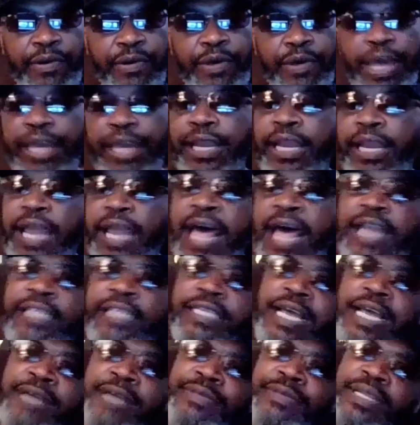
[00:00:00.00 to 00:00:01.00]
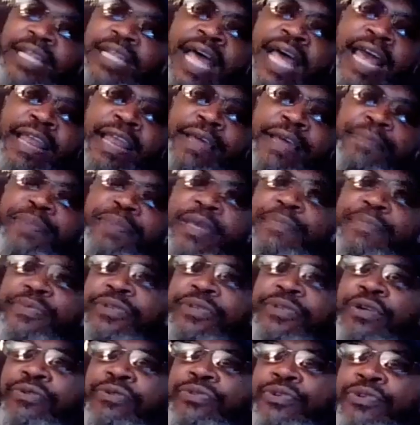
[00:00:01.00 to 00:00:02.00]
And a lot of times, a lot of people
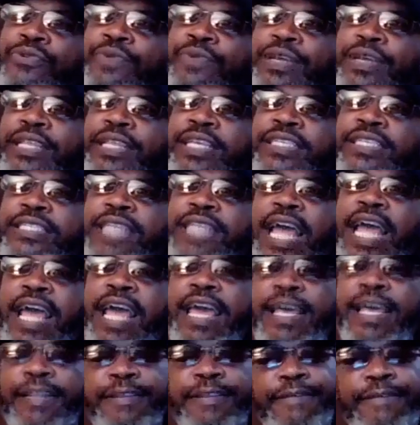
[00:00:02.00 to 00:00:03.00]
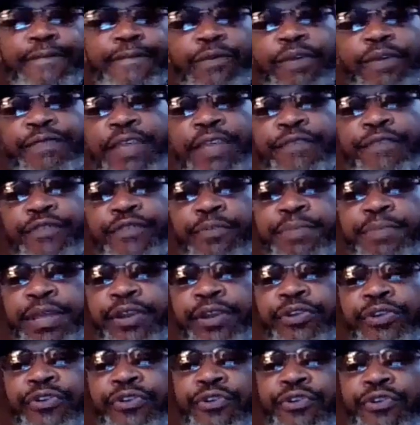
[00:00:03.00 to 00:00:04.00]
don't know where they stand if they've
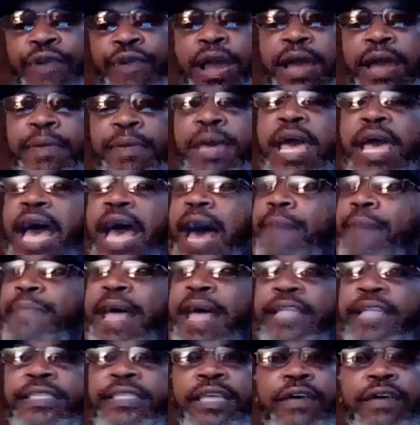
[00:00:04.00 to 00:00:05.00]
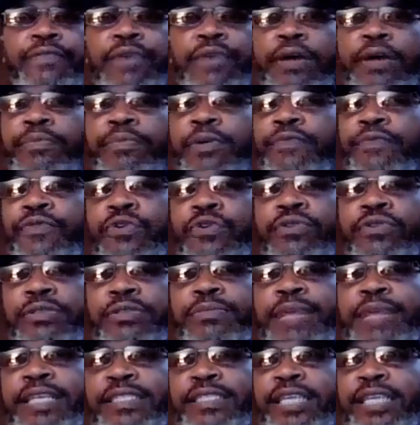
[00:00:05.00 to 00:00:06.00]
committed a crime. Of course,
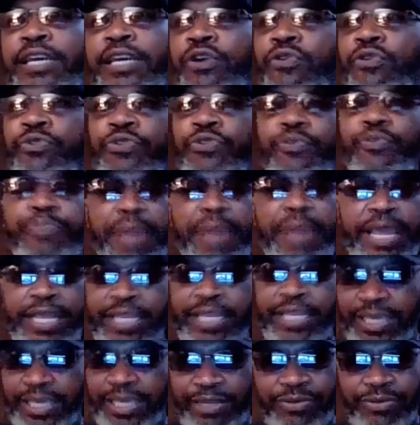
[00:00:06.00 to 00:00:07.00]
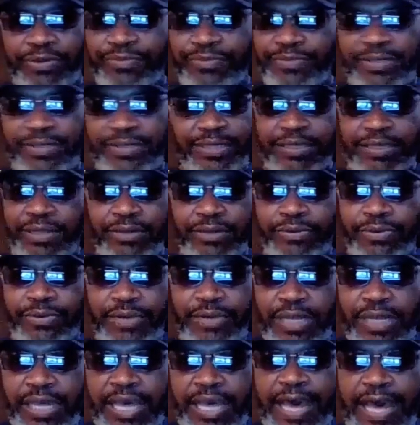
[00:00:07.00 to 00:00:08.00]
I'm not saying go in no bank and kill them. No,
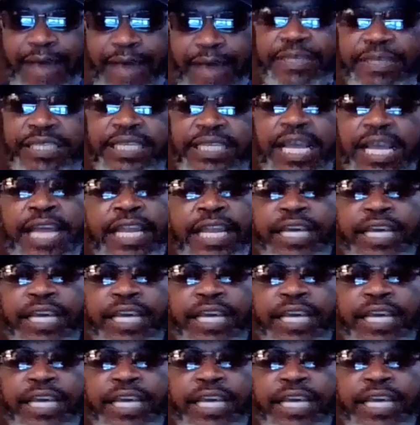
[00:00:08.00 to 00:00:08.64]
I'm just saying